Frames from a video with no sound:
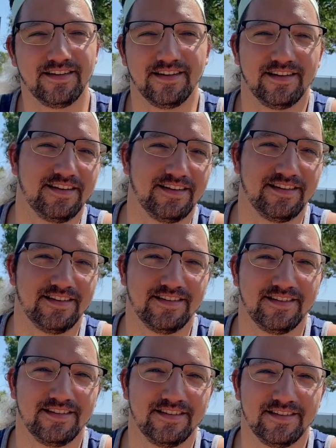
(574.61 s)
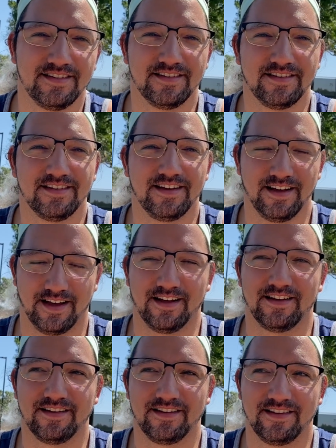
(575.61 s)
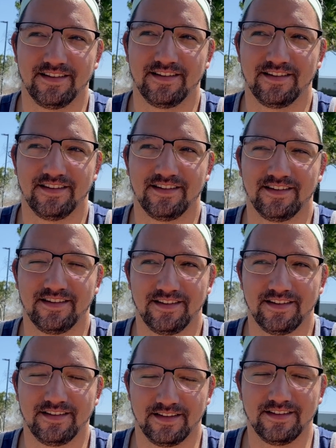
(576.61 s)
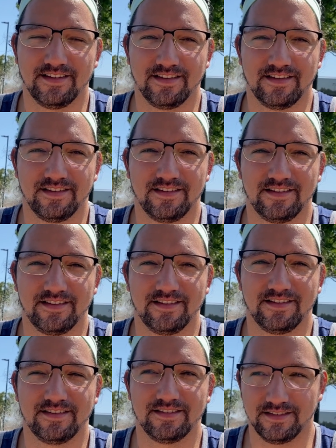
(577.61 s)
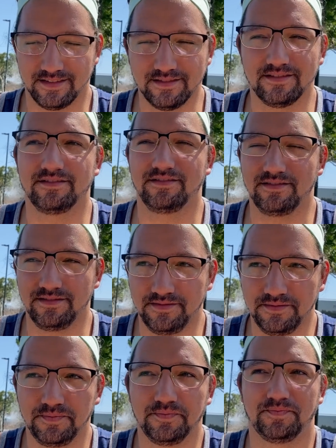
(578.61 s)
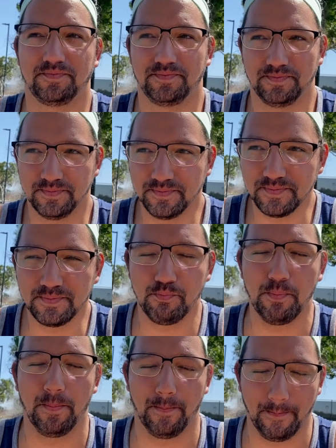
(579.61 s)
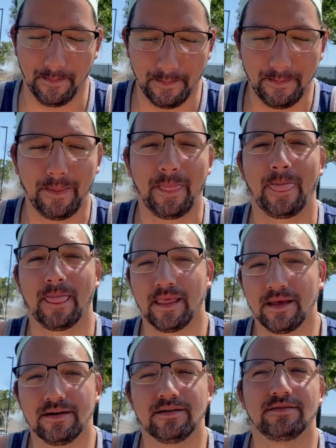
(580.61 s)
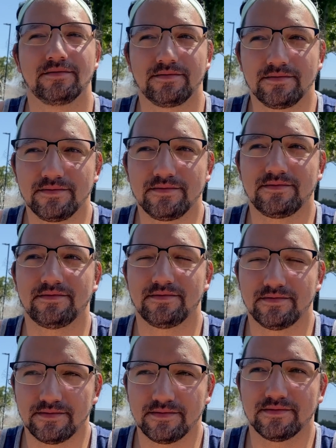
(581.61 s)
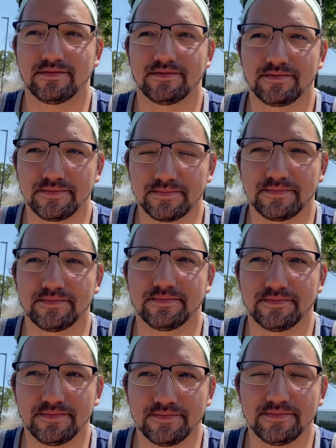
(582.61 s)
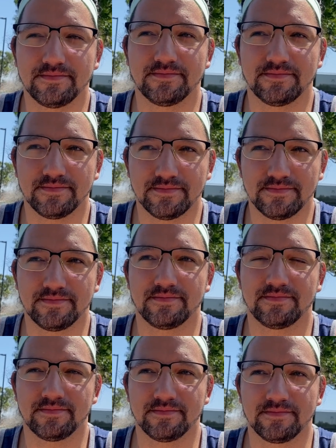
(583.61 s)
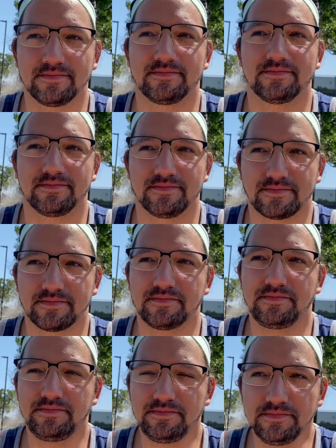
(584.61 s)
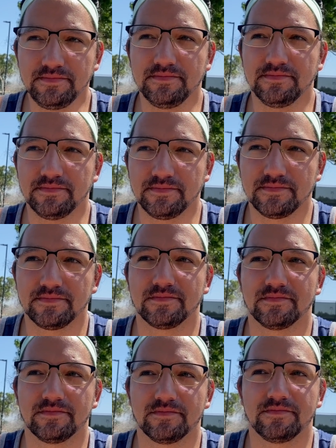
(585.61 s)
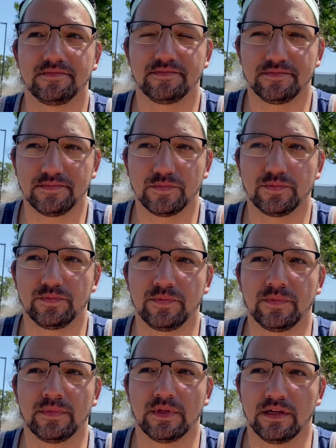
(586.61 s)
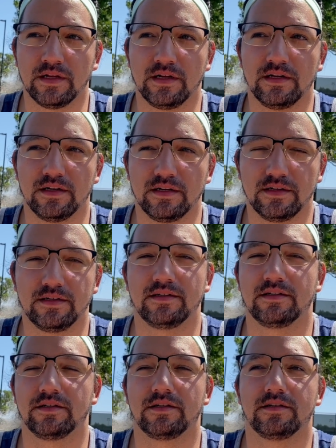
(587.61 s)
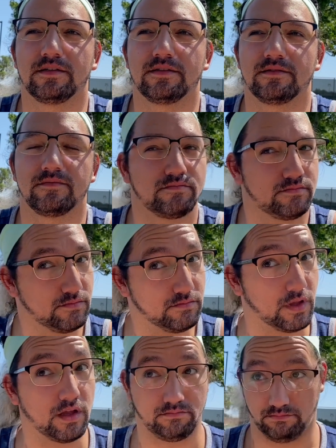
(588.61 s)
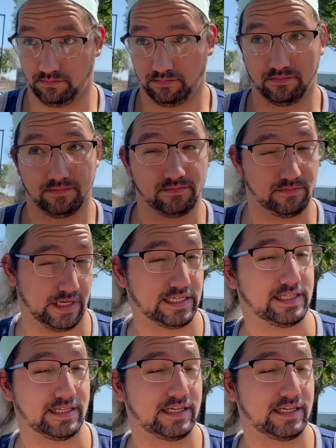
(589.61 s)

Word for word: If I've looked with lust, uh-huh. as far as God's concerned, I've committed adultery in my heart. Jesus said that on the Sermon on the Mount. Mm. I'm a liar and a thief and a, and a, fornicator. I've committed all those sins. I'm as guilty as the rest. So homosexuality isn't being singled out as a particular sin, it's just in the list of yes, sins.